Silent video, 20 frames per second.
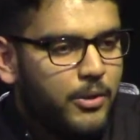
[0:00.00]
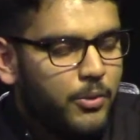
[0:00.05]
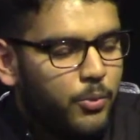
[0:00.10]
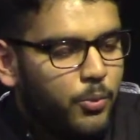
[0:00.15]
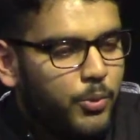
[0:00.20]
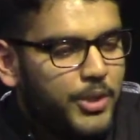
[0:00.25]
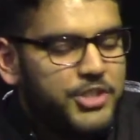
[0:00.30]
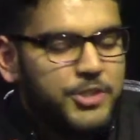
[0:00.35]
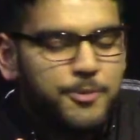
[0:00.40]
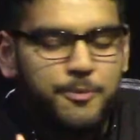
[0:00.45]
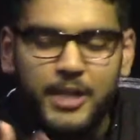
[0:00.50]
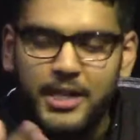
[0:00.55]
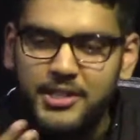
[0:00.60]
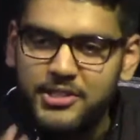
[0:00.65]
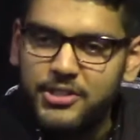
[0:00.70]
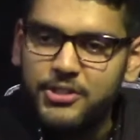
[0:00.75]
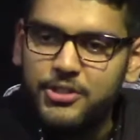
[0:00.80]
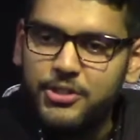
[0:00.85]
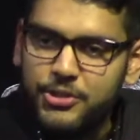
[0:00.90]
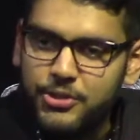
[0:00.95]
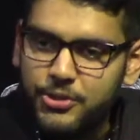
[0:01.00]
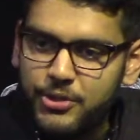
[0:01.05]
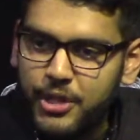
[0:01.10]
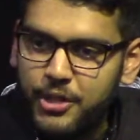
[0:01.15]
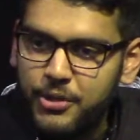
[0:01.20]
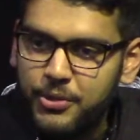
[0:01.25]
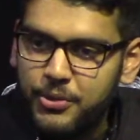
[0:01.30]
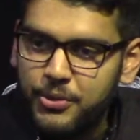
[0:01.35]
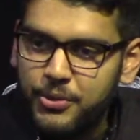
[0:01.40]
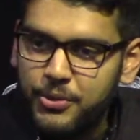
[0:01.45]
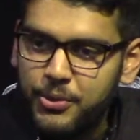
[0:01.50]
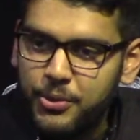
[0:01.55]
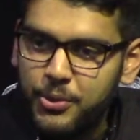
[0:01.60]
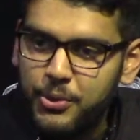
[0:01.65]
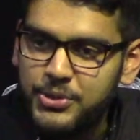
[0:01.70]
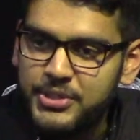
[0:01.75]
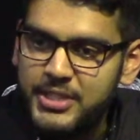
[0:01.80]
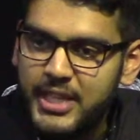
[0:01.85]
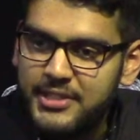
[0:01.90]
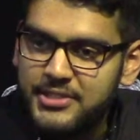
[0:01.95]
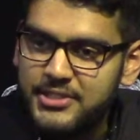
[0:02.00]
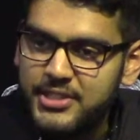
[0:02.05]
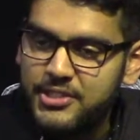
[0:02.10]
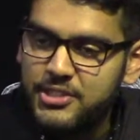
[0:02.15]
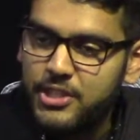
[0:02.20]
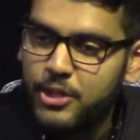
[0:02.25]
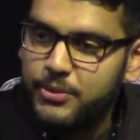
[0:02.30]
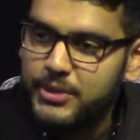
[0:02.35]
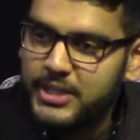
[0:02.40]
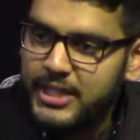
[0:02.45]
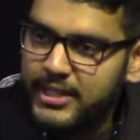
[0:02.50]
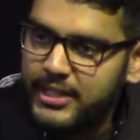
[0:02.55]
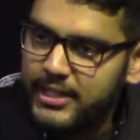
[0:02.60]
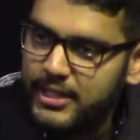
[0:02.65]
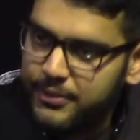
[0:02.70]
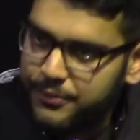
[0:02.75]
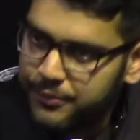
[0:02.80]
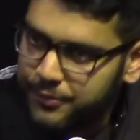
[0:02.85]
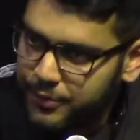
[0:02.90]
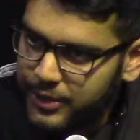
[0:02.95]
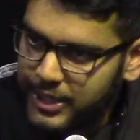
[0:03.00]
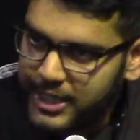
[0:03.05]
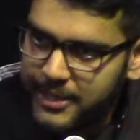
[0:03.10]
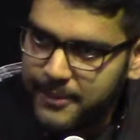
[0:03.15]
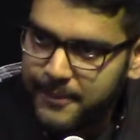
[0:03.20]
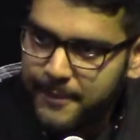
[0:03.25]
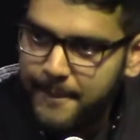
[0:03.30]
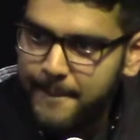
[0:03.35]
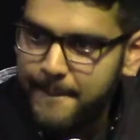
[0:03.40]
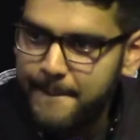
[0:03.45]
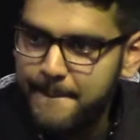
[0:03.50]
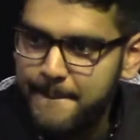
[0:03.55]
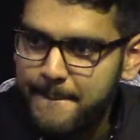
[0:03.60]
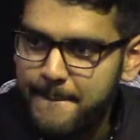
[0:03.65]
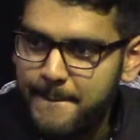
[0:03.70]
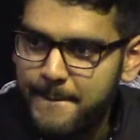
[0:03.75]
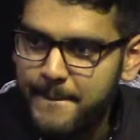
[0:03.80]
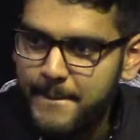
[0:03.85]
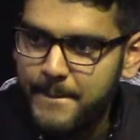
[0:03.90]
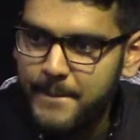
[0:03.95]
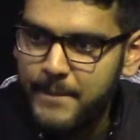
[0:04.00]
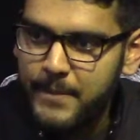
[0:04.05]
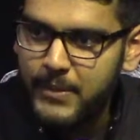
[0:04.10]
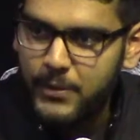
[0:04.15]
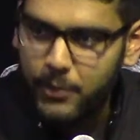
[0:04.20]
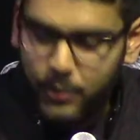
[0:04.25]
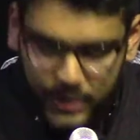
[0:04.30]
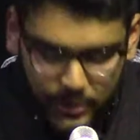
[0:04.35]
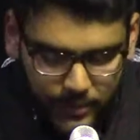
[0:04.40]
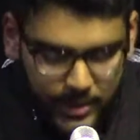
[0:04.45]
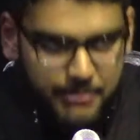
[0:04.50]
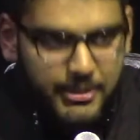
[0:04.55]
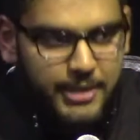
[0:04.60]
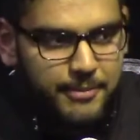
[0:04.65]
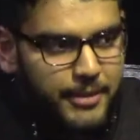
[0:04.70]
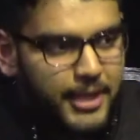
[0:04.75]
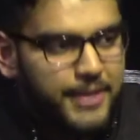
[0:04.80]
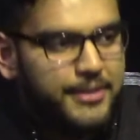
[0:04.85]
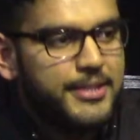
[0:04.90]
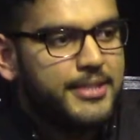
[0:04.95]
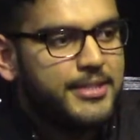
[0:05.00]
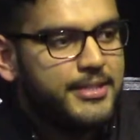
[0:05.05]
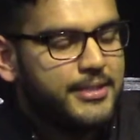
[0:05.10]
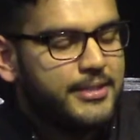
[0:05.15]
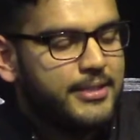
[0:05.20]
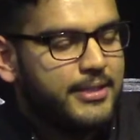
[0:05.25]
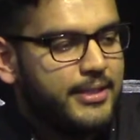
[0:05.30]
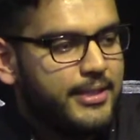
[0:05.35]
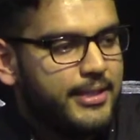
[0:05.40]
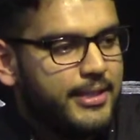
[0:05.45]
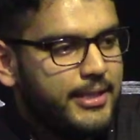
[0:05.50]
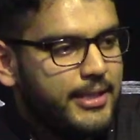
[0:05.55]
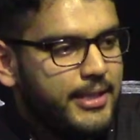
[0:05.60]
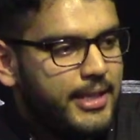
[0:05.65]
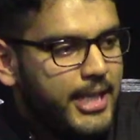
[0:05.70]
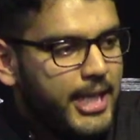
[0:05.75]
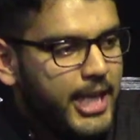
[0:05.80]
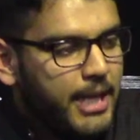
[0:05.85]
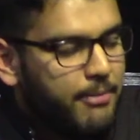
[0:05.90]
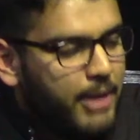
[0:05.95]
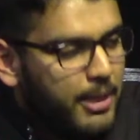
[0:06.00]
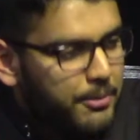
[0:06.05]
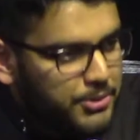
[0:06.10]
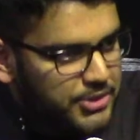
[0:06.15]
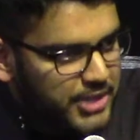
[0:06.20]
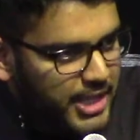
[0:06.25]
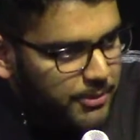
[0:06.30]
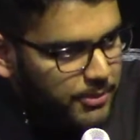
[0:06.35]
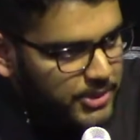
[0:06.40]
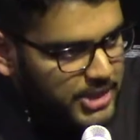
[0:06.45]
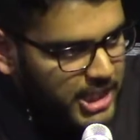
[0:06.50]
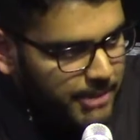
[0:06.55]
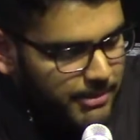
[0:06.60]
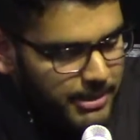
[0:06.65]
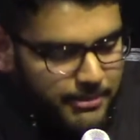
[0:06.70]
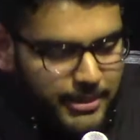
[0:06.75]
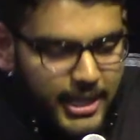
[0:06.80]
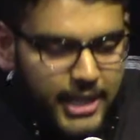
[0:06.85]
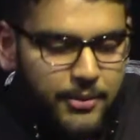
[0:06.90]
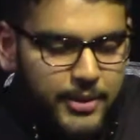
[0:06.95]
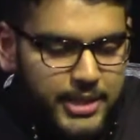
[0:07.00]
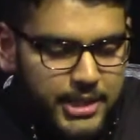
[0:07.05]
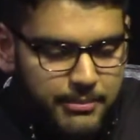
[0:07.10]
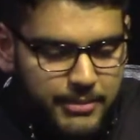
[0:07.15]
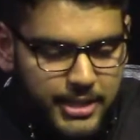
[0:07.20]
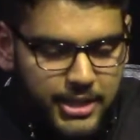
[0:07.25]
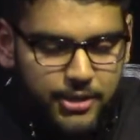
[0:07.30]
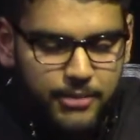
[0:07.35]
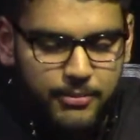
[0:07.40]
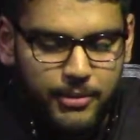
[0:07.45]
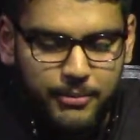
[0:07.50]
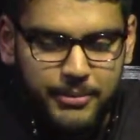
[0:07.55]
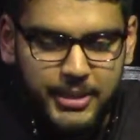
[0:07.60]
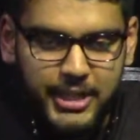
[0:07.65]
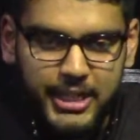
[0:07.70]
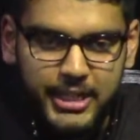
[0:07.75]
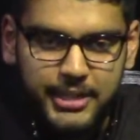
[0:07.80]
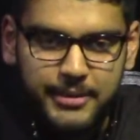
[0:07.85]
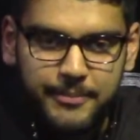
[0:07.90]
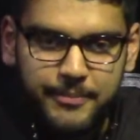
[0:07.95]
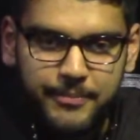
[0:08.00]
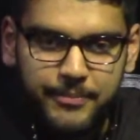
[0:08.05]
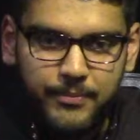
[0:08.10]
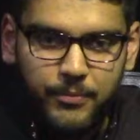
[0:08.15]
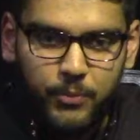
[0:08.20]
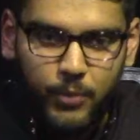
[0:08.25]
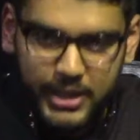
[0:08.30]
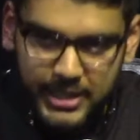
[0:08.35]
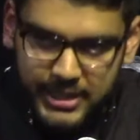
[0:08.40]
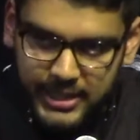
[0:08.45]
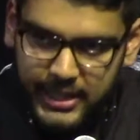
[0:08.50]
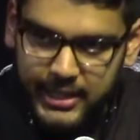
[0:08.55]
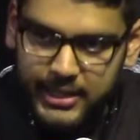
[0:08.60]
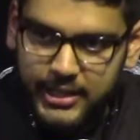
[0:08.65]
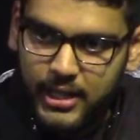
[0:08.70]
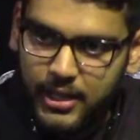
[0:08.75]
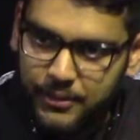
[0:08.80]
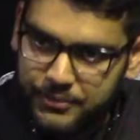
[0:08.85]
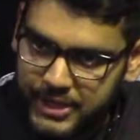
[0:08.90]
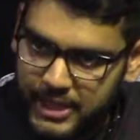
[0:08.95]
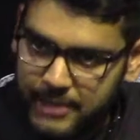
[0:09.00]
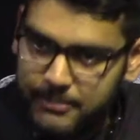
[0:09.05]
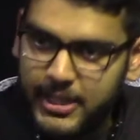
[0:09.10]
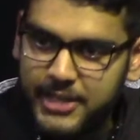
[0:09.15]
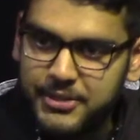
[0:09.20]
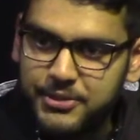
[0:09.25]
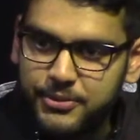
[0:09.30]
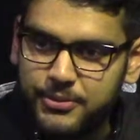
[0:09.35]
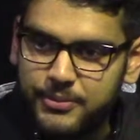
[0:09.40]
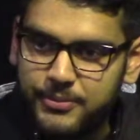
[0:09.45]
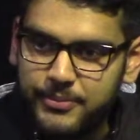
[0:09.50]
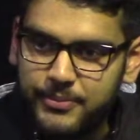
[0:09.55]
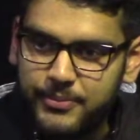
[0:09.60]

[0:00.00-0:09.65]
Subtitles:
Which person do you know who sets his own killer free? What do I mean by this? Imam Hussein was coming back with Amir al-Mu'mineen one day after a battle.